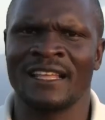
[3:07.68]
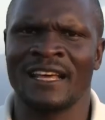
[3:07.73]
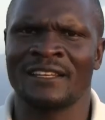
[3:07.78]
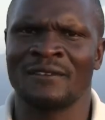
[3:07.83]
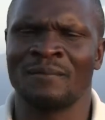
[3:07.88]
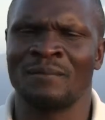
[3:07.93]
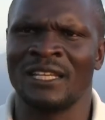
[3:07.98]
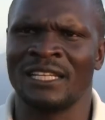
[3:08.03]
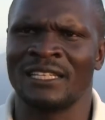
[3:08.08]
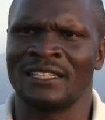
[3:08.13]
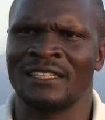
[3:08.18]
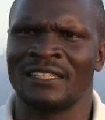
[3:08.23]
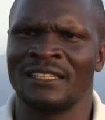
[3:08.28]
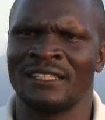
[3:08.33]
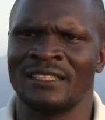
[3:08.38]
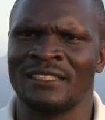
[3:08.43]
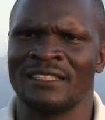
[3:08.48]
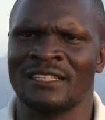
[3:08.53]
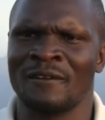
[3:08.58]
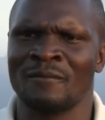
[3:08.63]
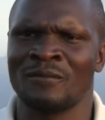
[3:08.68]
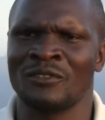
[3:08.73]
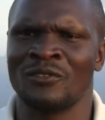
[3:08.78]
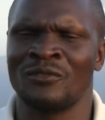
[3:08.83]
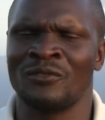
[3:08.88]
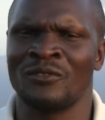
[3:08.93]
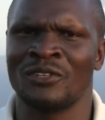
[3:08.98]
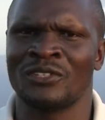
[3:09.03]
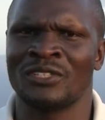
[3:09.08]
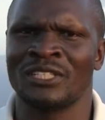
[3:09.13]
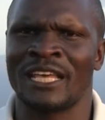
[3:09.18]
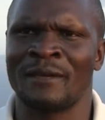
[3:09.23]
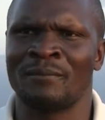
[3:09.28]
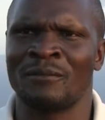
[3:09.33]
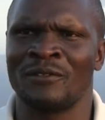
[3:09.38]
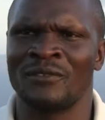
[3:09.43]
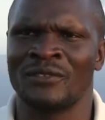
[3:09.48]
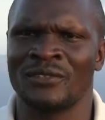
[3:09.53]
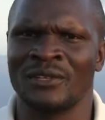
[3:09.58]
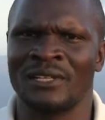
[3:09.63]
that bit in terms of what
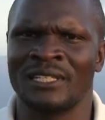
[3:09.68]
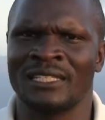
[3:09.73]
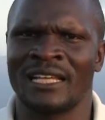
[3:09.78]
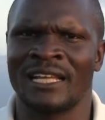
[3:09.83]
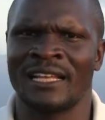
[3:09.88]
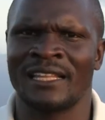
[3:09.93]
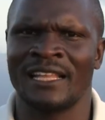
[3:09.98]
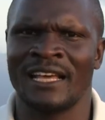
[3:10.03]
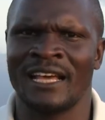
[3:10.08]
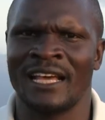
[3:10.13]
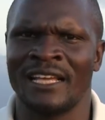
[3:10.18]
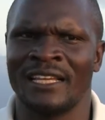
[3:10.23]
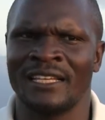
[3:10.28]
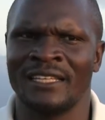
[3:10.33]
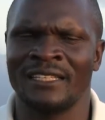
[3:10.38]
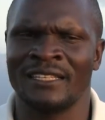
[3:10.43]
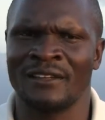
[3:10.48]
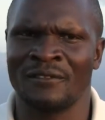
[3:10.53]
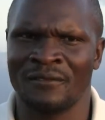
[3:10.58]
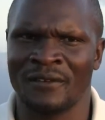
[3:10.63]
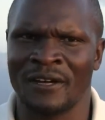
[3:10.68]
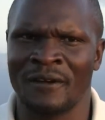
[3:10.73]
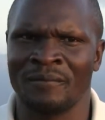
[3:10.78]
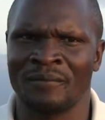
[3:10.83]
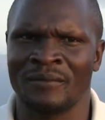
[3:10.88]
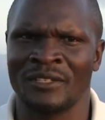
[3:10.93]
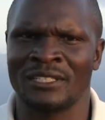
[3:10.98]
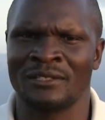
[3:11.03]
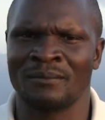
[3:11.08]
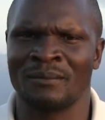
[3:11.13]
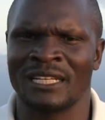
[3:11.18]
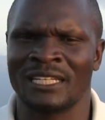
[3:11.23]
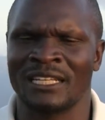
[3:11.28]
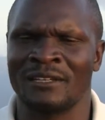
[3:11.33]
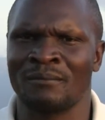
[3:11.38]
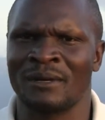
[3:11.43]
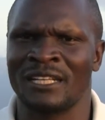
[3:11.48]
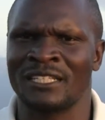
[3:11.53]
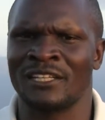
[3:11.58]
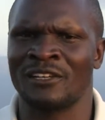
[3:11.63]
type of soils are there in the farm is part
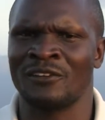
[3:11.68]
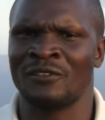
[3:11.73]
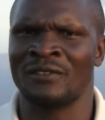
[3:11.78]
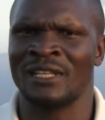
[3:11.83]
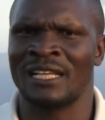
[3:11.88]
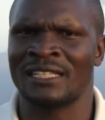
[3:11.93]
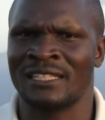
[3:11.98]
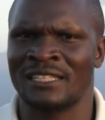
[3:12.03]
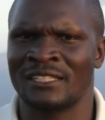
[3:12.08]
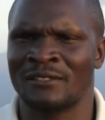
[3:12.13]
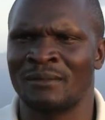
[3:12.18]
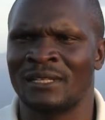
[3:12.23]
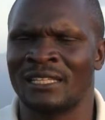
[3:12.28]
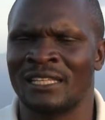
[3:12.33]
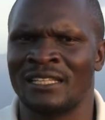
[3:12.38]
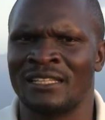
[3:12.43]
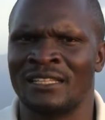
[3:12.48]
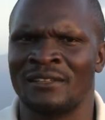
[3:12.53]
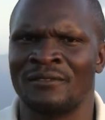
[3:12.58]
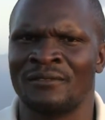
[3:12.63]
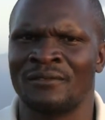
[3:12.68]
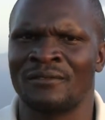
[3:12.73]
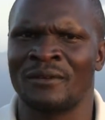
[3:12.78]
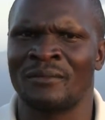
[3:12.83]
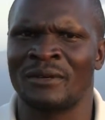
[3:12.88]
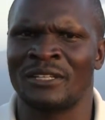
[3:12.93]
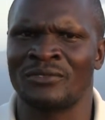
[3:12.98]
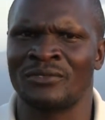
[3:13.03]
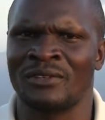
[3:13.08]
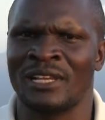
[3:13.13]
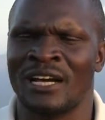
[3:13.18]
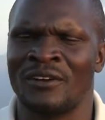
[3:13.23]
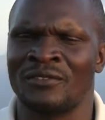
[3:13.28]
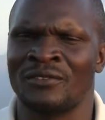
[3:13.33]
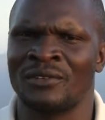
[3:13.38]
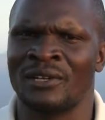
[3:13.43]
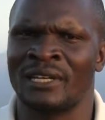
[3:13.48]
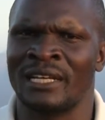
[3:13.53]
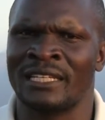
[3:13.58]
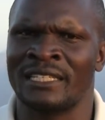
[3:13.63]
and parcel of the assessment that the farmers will
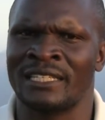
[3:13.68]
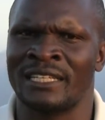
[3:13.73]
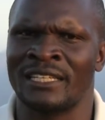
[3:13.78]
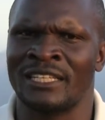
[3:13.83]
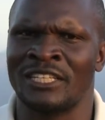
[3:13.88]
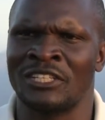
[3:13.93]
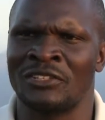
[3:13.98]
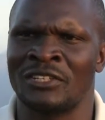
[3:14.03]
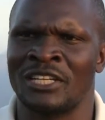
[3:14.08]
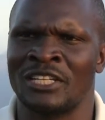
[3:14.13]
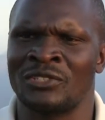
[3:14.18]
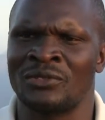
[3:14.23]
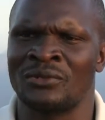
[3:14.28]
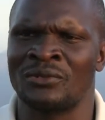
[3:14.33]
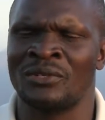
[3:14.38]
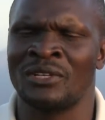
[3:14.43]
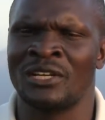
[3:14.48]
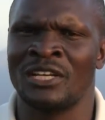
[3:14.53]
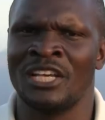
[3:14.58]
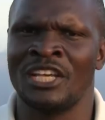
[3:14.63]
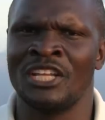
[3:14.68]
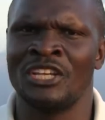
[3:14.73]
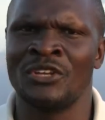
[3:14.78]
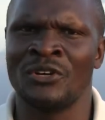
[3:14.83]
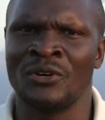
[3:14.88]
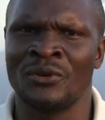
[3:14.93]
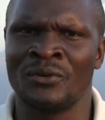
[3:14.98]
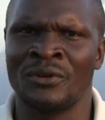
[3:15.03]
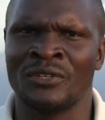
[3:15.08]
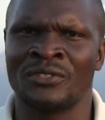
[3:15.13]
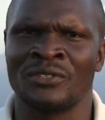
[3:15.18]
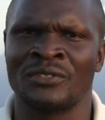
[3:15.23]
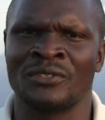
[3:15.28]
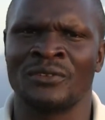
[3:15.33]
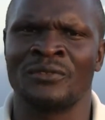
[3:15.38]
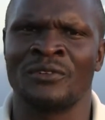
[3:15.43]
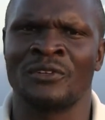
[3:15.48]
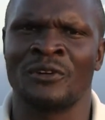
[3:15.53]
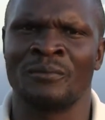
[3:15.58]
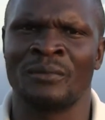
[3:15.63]
have to undertake in order to know what sort
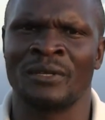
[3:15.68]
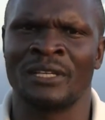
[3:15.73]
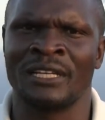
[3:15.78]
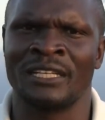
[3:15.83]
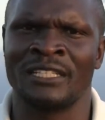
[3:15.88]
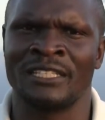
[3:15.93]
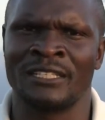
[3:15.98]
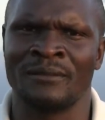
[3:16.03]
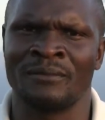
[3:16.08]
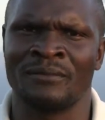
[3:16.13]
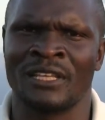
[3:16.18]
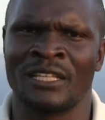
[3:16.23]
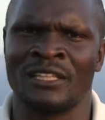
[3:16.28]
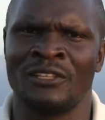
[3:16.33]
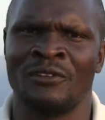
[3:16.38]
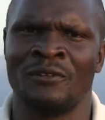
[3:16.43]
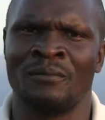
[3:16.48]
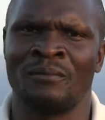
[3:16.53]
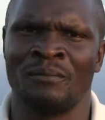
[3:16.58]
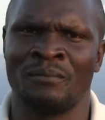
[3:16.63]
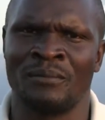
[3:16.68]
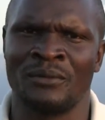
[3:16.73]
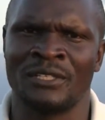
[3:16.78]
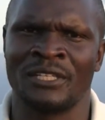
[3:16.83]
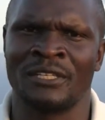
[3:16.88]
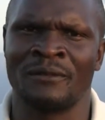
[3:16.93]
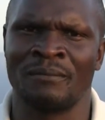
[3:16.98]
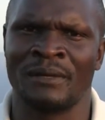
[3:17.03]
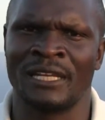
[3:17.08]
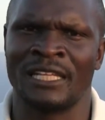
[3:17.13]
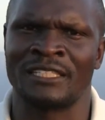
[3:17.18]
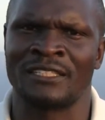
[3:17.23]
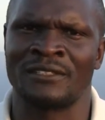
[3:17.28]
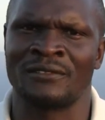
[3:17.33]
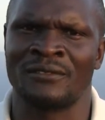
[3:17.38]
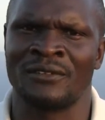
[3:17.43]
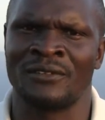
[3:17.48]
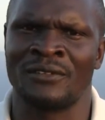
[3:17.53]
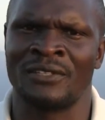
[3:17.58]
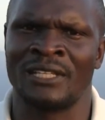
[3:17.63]
of cropping regime that they will put in place
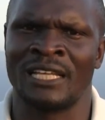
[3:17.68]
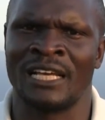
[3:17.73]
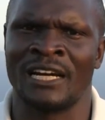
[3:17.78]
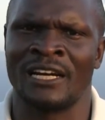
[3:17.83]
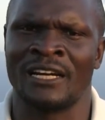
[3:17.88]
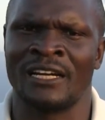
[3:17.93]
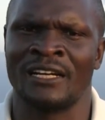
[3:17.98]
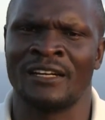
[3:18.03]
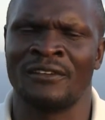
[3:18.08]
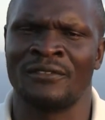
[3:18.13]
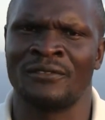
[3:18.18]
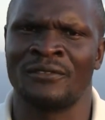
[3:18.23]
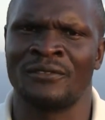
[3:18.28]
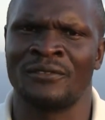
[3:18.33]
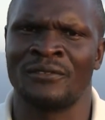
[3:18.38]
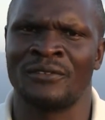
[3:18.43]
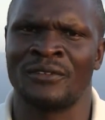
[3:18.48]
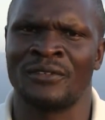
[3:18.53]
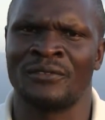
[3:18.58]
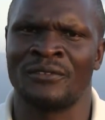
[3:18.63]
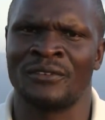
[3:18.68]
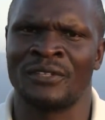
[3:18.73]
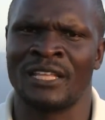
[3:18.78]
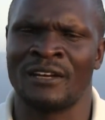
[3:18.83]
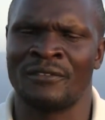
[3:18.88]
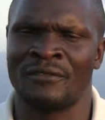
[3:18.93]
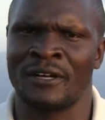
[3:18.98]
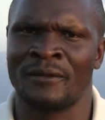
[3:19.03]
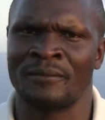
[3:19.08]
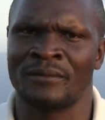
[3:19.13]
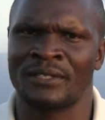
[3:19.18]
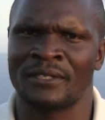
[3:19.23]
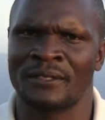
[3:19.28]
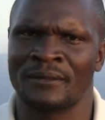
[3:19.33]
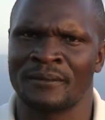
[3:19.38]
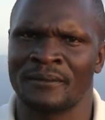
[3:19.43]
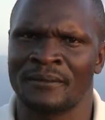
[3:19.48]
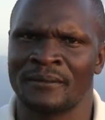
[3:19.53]
for their farms.